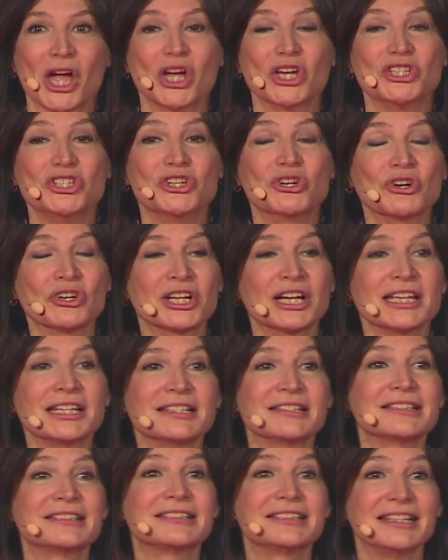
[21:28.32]
You're going
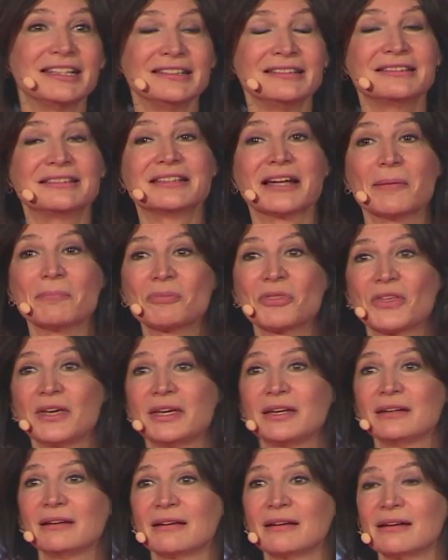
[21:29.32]
to see
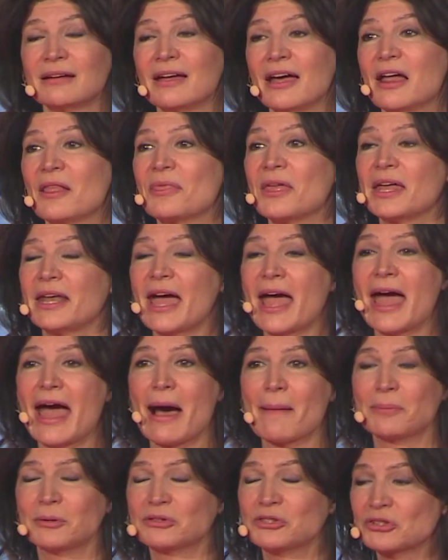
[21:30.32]
something that
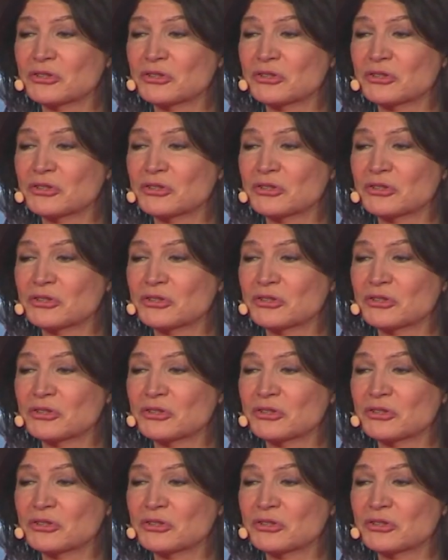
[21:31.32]
happens.